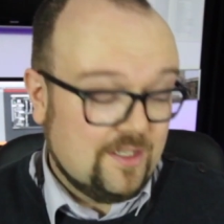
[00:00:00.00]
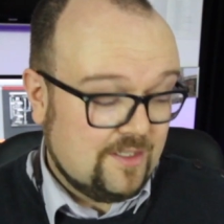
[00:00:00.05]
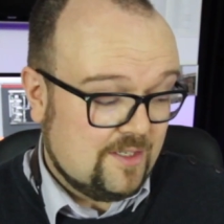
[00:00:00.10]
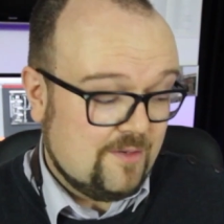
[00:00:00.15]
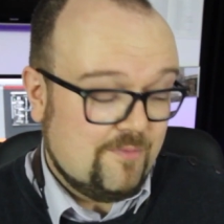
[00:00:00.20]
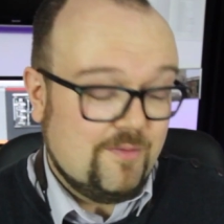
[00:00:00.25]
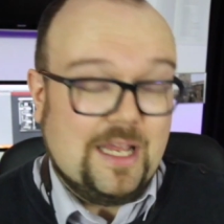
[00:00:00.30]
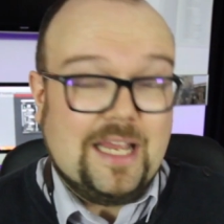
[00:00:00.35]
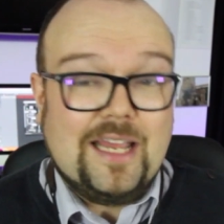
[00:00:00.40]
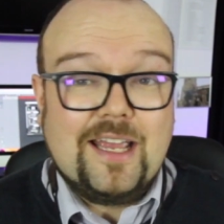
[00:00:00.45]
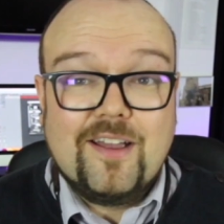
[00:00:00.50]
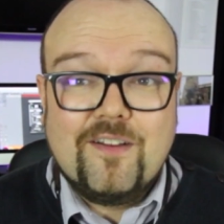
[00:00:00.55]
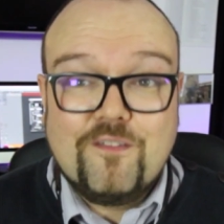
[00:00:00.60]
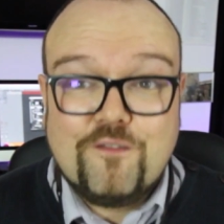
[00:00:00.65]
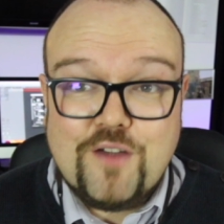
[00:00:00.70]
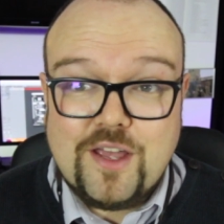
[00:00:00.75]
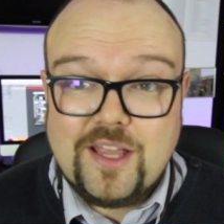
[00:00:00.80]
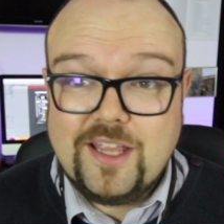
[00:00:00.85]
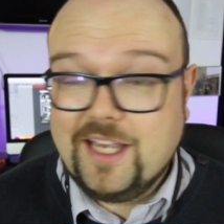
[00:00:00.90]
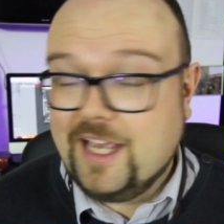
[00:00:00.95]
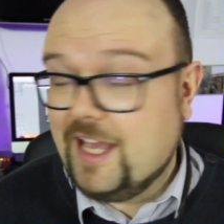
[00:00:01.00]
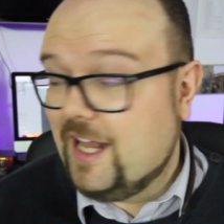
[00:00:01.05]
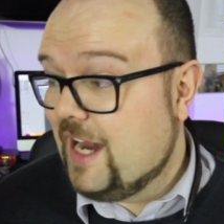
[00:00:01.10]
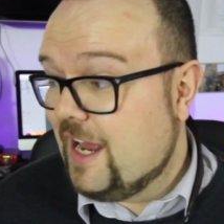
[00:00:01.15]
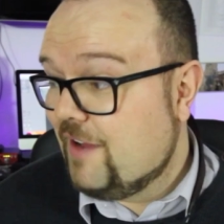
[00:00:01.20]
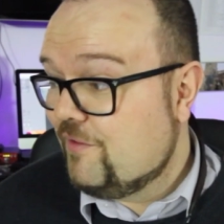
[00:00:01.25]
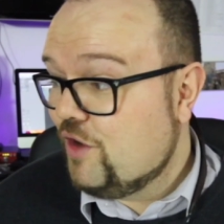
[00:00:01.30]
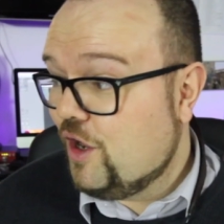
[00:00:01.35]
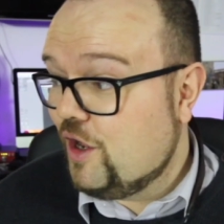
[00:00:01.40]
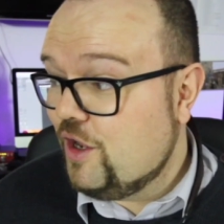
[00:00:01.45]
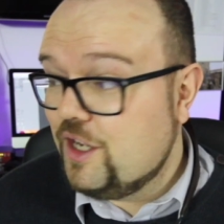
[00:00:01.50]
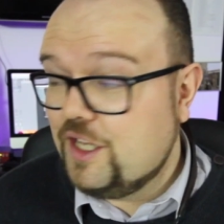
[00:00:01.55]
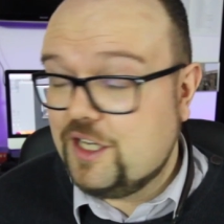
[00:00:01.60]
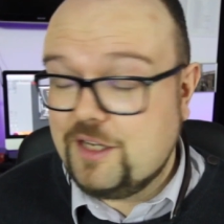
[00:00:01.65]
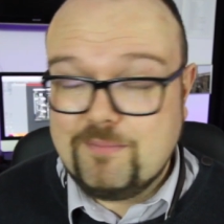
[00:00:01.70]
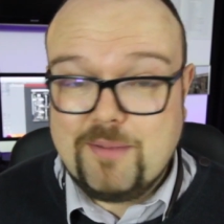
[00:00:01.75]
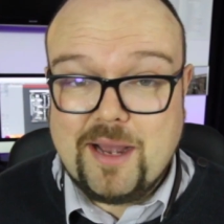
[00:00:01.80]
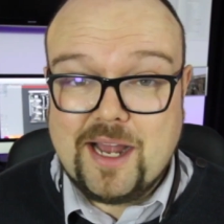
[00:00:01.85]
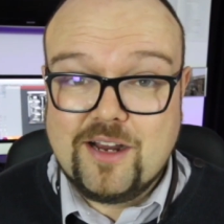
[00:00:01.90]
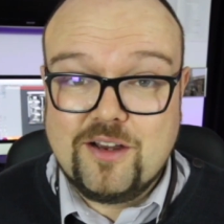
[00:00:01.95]
To me, feeling it, and I've not heard
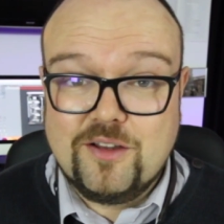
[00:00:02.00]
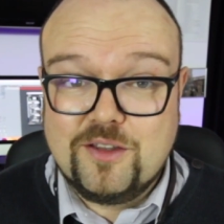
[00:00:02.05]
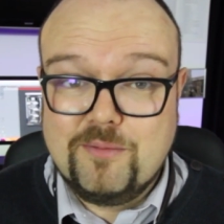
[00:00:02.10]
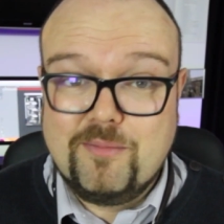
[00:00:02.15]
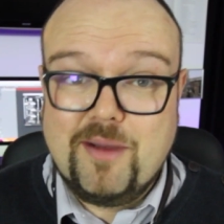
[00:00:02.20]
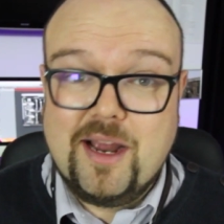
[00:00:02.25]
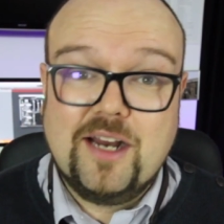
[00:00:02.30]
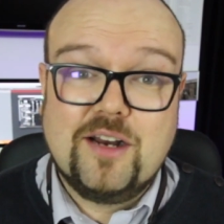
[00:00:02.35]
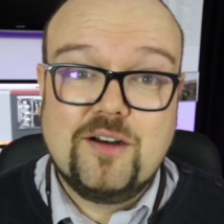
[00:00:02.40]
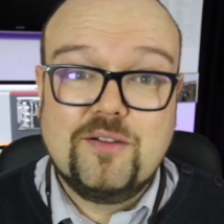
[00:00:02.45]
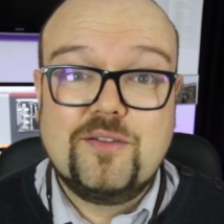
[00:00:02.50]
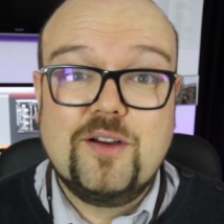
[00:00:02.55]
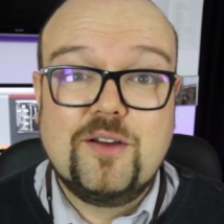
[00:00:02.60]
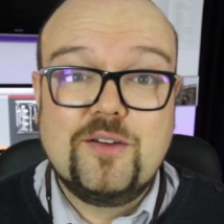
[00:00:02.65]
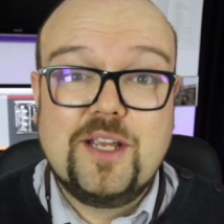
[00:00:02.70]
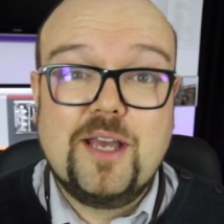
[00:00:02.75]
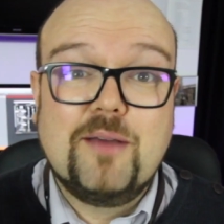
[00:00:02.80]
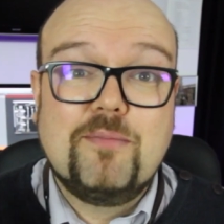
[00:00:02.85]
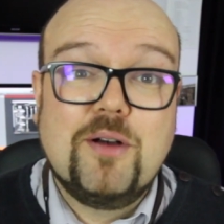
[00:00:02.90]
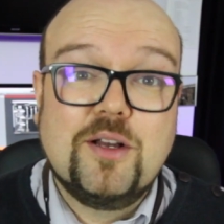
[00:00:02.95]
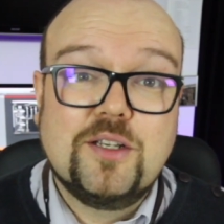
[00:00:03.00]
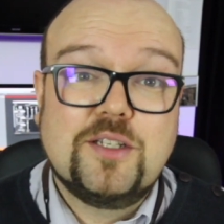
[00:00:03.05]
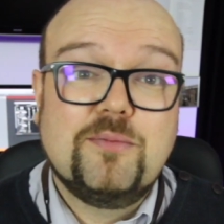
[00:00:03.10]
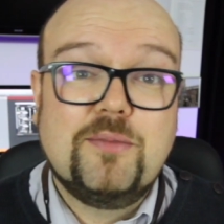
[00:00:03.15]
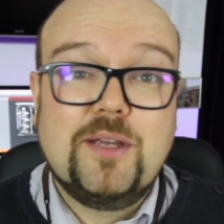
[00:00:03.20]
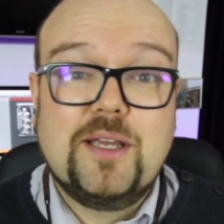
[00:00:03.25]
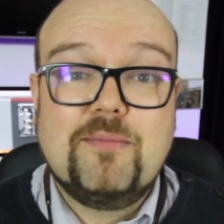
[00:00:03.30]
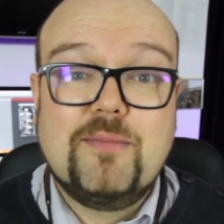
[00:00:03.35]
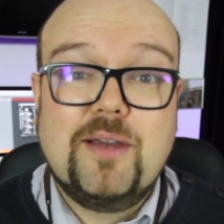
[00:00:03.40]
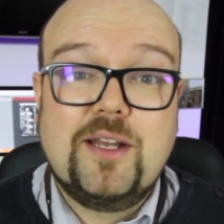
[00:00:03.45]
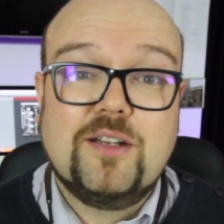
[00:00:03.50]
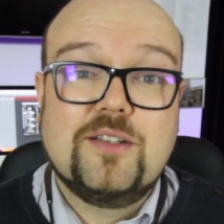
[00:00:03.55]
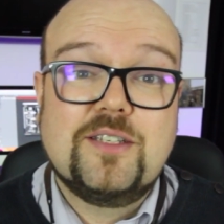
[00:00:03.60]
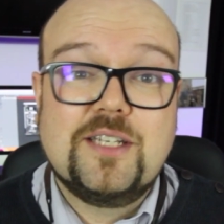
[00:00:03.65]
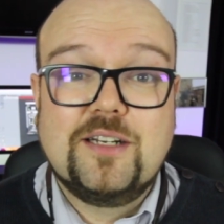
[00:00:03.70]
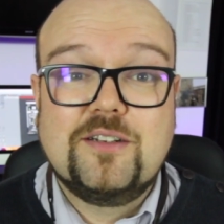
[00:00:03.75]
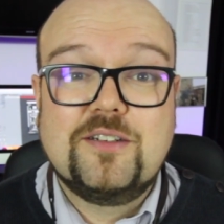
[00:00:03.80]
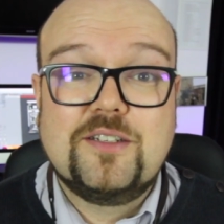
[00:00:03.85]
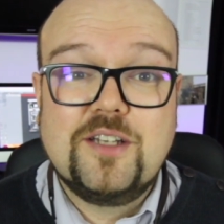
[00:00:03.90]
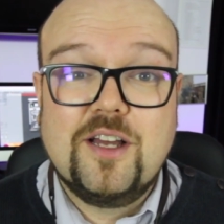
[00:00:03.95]
it back on the microphone yet, possibly it may not
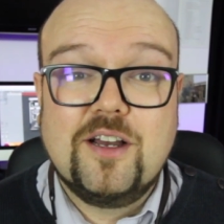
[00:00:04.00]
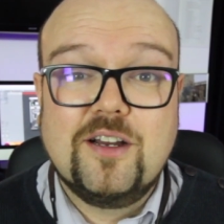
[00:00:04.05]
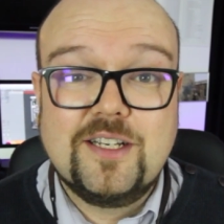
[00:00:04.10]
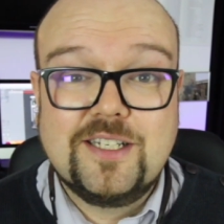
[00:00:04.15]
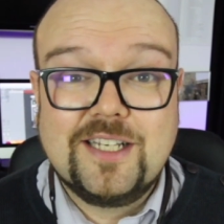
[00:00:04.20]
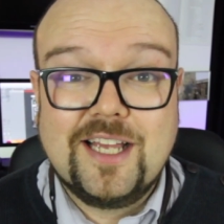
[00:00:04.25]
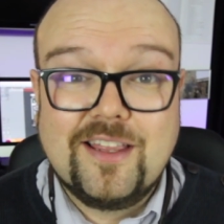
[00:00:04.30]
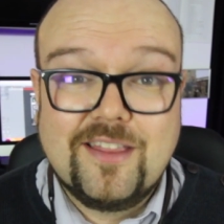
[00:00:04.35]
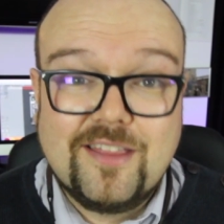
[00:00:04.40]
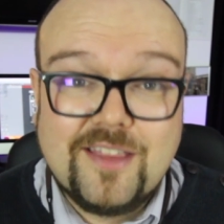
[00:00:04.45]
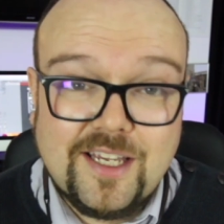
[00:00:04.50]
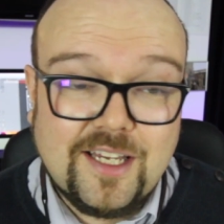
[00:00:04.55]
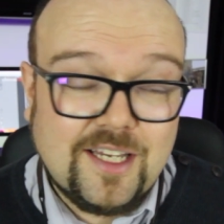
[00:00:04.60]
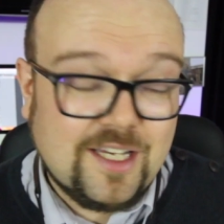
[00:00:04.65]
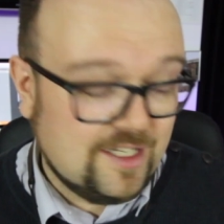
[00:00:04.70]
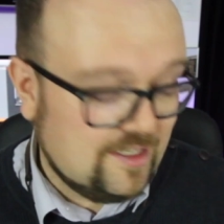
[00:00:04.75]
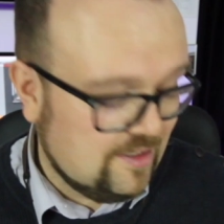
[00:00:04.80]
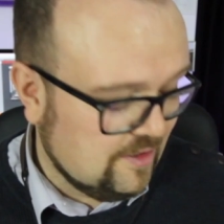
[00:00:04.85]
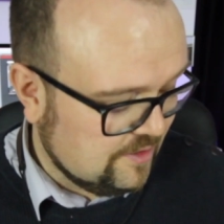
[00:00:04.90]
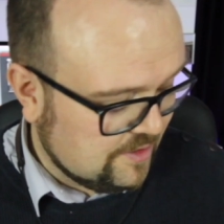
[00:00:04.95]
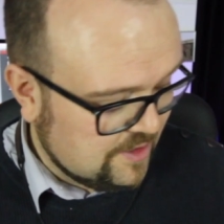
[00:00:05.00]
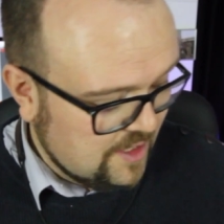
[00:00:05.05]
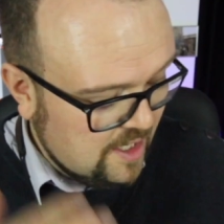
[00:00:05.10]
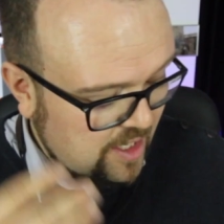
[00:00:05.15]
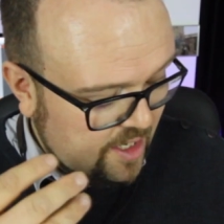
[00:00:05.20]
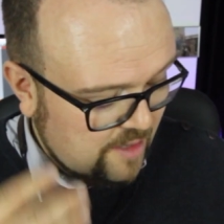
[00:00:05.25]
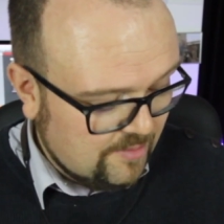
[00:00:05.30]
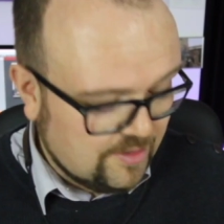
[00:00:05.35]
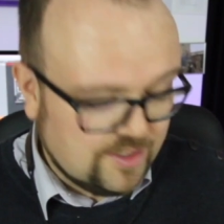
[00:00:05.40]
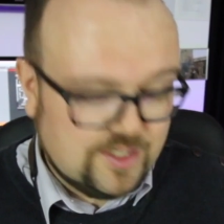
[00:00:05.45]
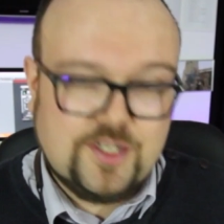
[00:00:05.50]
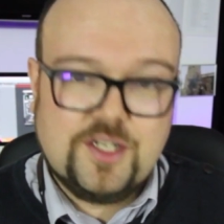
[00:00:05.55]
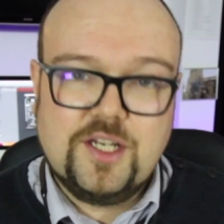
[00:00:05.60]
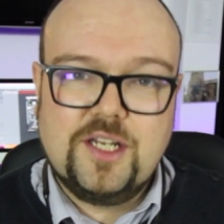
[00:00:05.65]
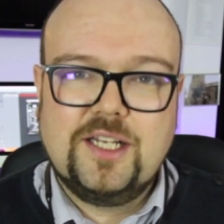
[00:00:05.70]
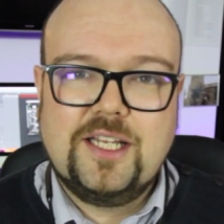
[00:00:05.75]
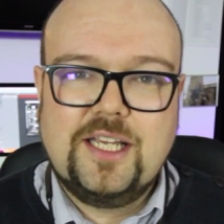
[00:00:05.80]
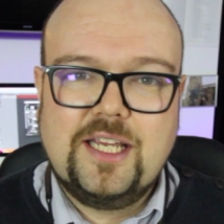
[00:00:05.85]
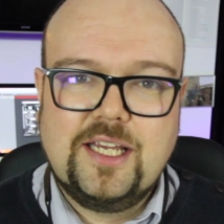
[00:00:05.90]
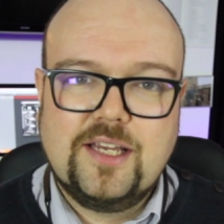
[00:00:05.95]
sound as dark as I think it does, but
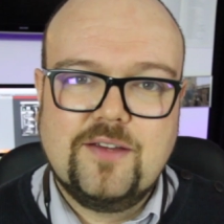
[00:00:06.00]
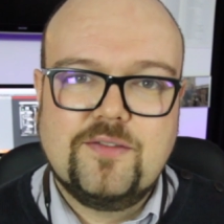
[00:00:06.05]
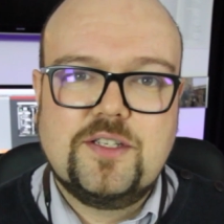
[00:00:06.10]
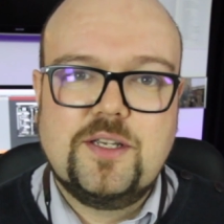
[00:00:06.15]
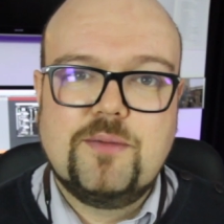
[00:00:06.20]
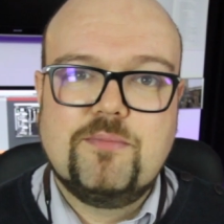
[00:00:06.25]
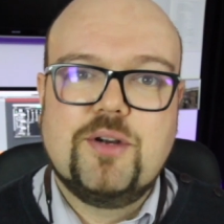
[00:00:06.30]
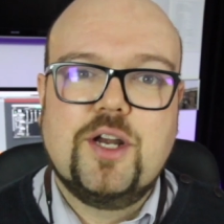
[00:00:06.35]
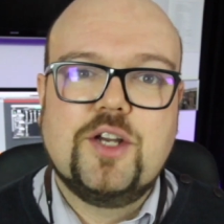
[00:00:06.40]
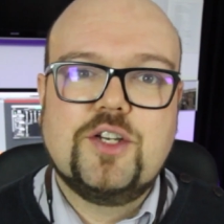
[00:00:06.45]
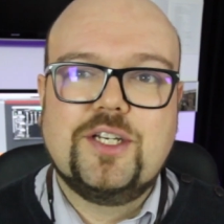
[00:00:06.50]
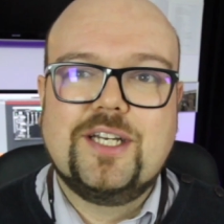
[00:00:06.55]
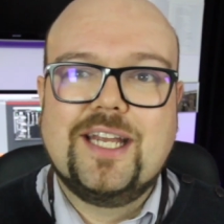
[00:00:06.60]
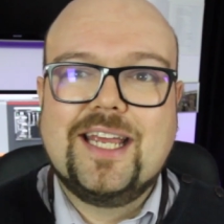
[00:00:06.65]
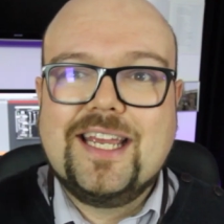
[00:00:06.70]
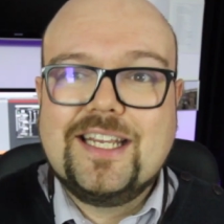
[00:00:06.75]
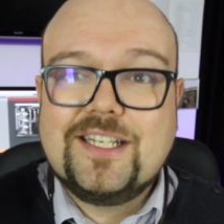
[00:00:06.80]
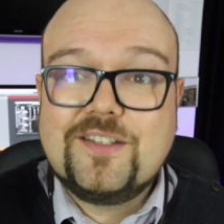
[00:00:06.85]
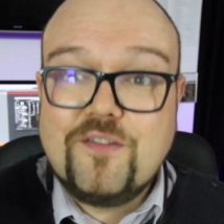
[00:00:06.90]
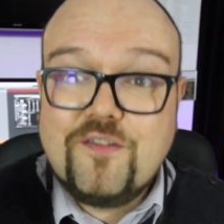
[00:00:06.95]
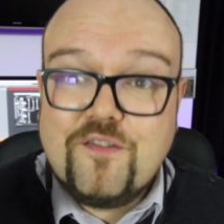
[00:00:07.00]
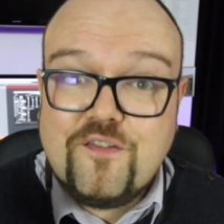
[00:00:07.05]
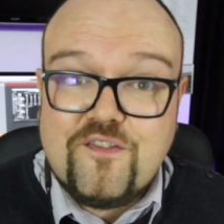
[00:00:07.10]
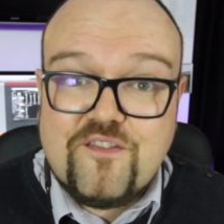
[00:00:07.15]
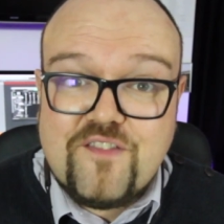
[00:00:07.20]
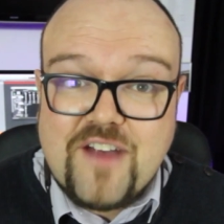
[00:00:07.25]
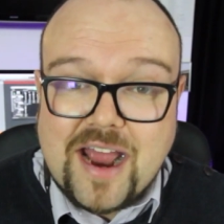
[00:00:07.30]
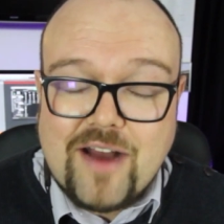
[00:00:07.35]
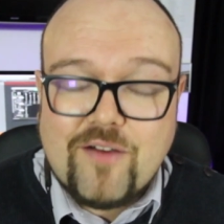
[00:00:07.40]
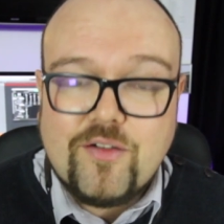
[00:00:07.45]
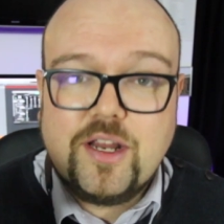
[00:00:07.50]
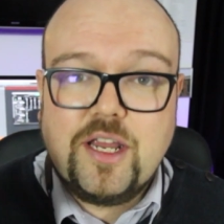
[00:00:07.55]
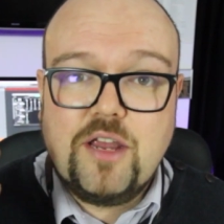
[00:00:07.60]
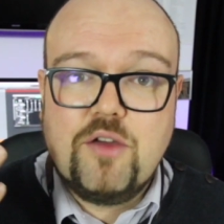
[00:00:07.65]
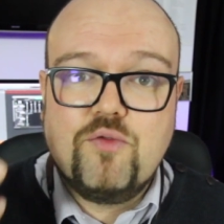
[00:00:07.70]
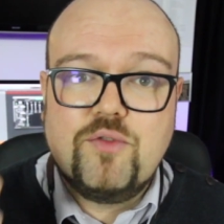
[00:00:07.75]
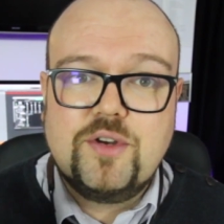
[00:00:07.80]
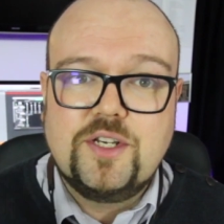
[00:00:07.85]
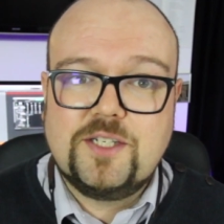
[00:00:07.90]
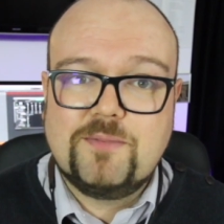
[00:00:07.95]
certainly it gives the impression. It's very
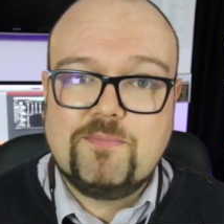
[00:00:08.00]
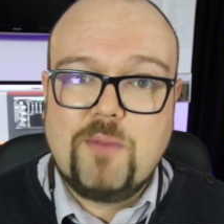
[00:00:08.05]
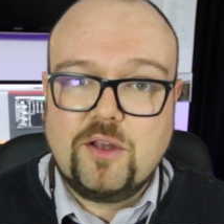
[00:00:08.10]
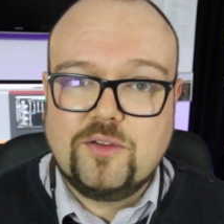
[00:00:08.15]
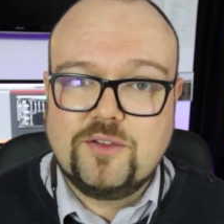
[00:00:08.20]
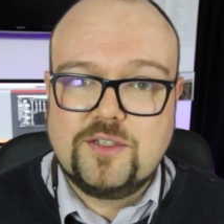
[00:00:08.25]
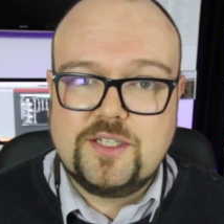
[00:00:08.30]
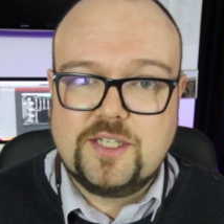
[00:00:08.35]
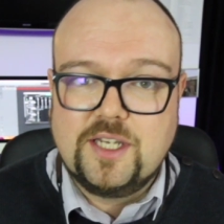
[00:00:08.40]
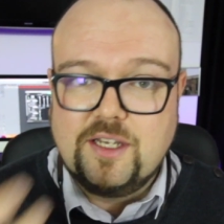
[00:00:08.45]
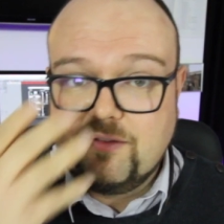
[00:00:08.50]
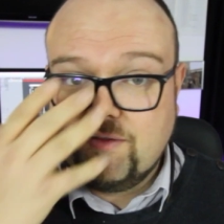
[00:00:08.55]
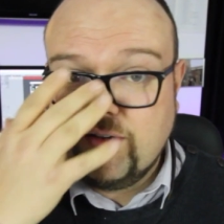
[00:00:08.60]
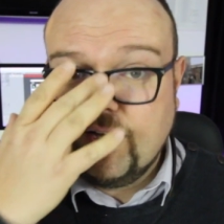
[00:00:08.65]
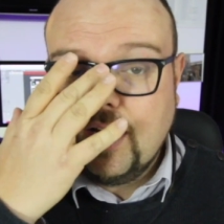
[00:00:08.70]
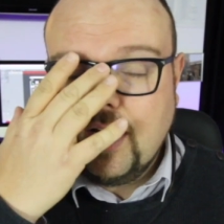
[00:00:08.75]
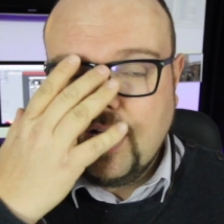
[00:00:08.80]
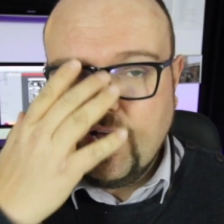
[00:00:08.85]
responsive.